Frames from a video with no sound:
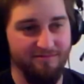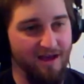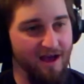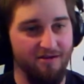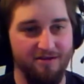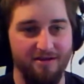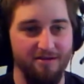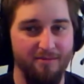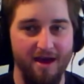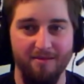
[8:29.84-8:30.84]
alking a
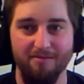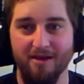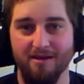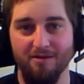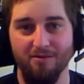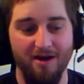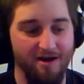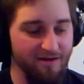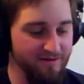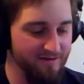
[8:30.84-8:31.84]
map, making it
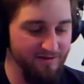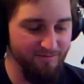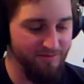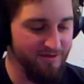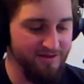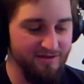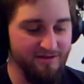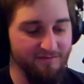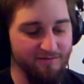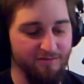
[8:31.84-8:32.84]
rare. You can get a bunch of
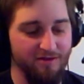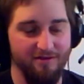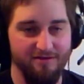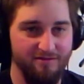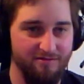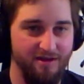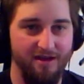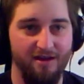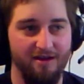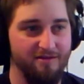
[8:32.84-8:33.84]
different ones. You
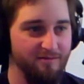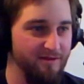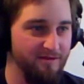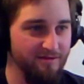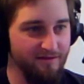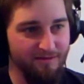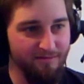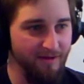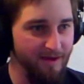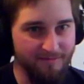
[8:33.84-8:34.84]
chaos them until you get a
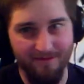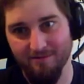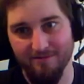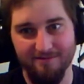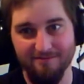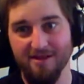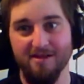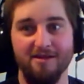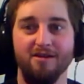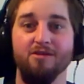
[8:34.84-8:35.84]
map that you can,
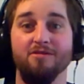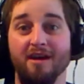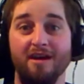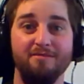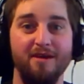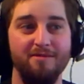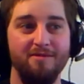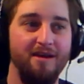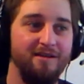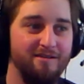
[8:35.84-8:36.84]
okay,
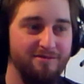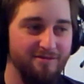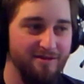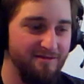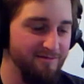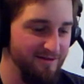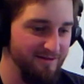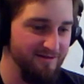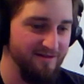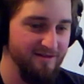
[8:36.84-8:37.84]
maybe I can do this
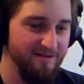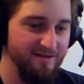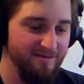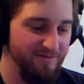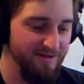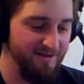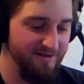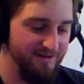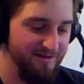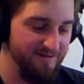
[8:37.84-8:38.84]
one.
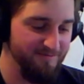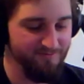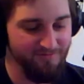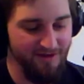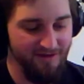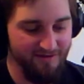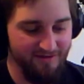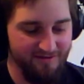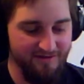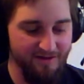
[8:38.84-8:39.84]
But, yeah,
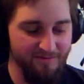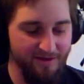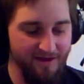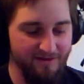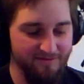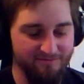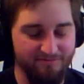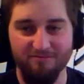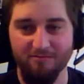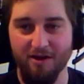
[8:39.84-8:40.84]
it's not a bad
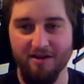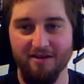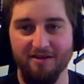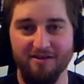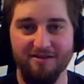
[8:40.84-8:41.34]
way to...